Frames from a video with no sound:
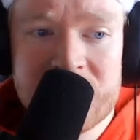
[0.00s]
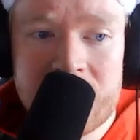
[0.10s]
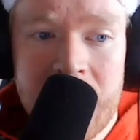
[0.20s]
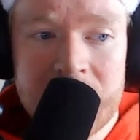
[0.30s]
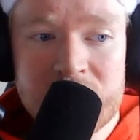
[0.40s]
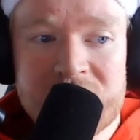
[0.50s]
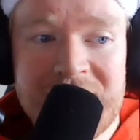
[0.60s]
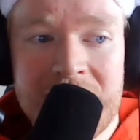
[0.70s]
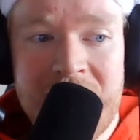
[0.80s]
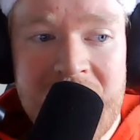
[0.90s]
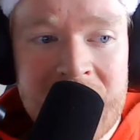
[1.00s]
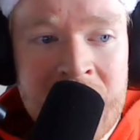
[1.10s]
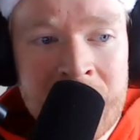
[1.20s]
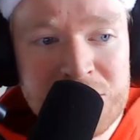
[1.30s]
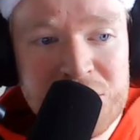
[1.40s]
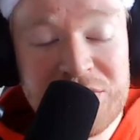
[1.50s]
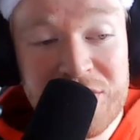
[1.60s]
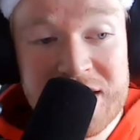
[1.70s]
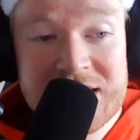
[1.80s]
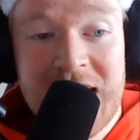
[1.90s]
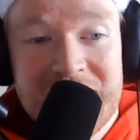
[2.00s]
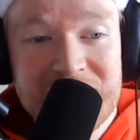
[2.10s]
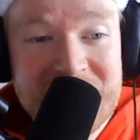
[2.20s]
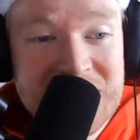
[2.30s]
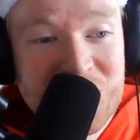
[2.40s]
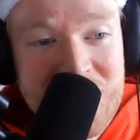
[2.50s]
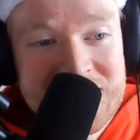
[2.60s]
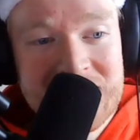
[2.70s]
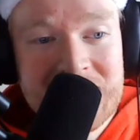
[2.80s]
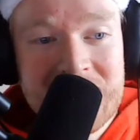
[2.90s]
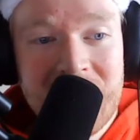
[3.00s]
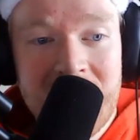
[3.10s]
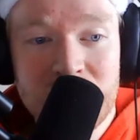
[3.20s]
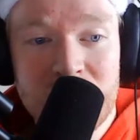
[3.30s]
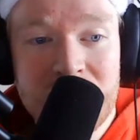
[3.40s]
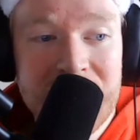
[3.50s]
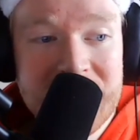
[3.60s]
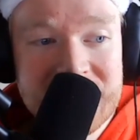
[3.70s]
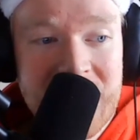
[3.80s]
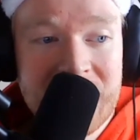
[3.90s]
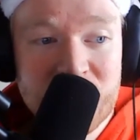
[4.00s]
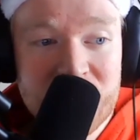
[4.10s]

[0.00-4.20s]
So I understand that for this guy to be suggesting that